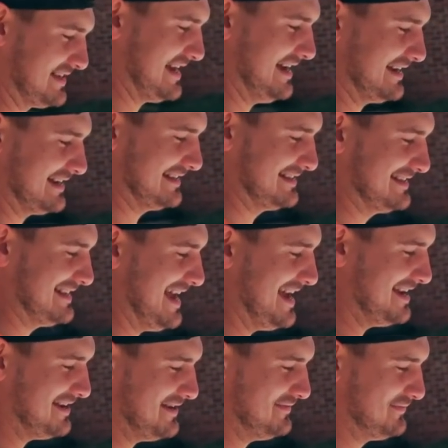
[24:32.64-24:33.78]
got
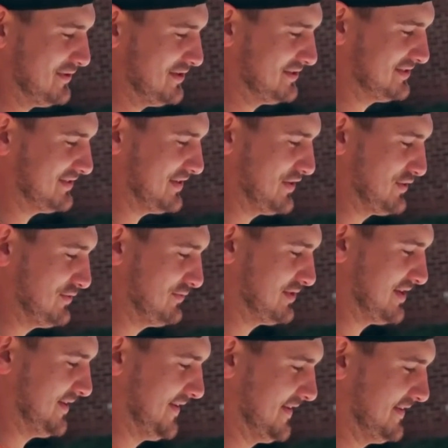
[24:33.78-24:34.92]
Gonzaga versus
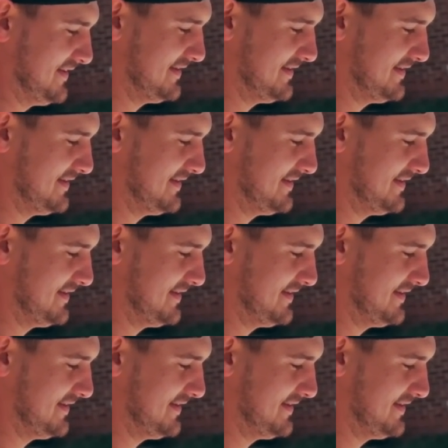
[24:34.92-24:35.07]
UConn.